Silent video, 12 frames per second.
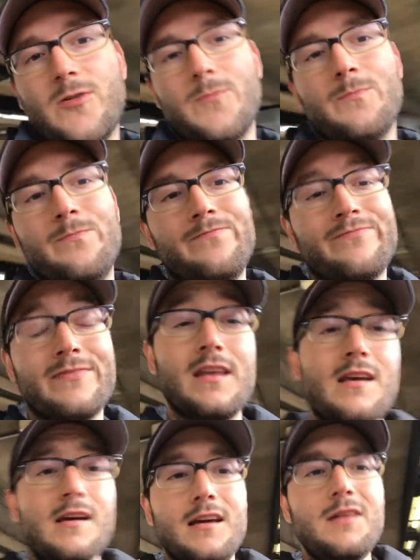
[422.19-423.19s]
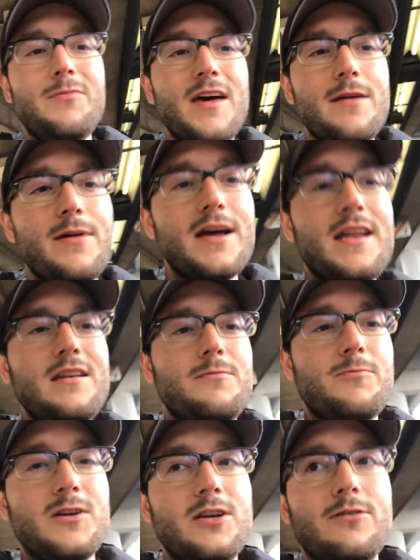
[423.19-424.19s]
So keep that in mind
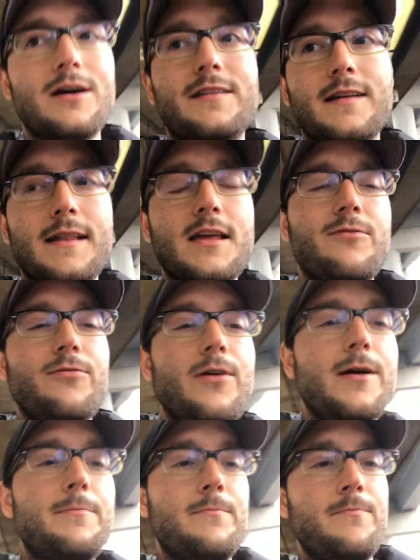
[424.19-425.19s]
when you go out to leaflet.